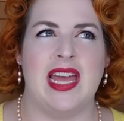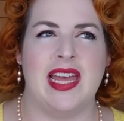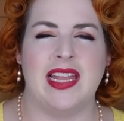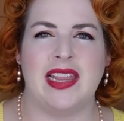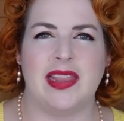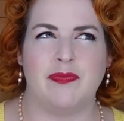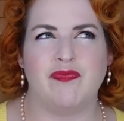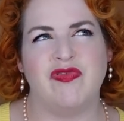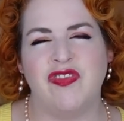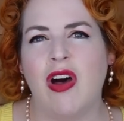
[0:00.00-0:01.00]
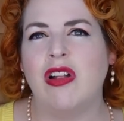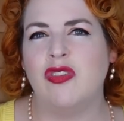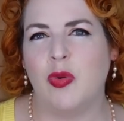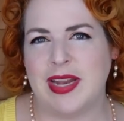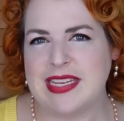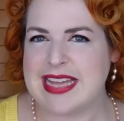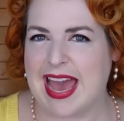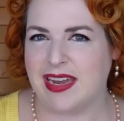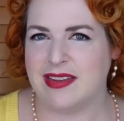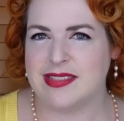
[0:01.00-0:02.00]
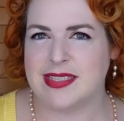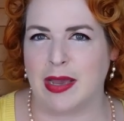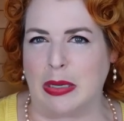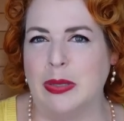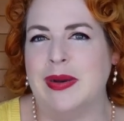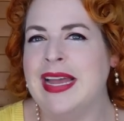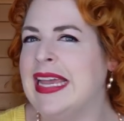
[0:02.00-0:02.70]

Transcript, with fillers: uh, fall 2010, so